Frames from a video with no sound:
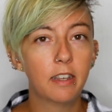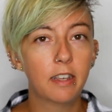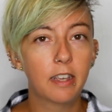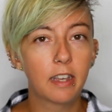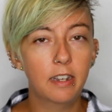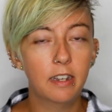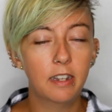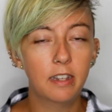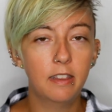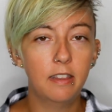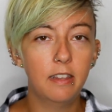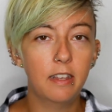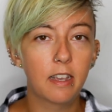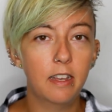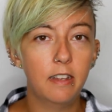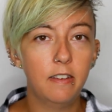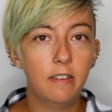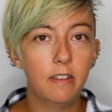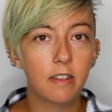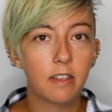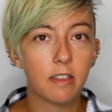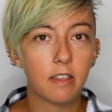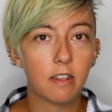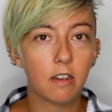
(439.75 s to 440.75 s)
getting the
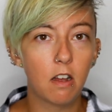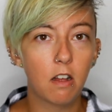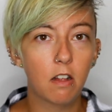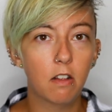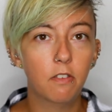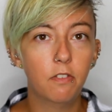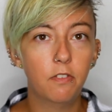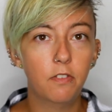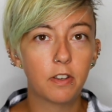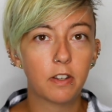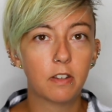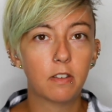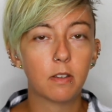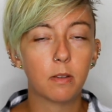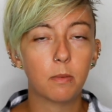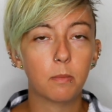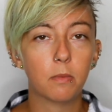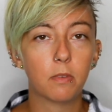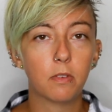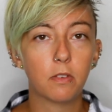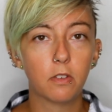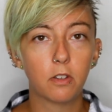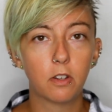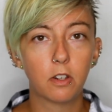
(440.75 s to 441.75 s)
idea that all
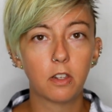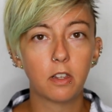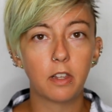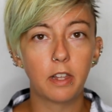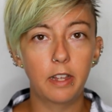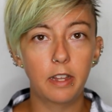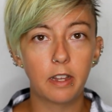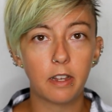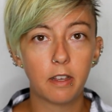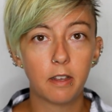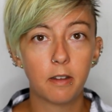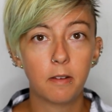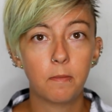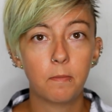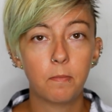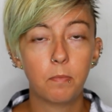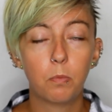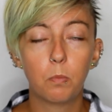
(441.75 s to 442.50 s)
victims look like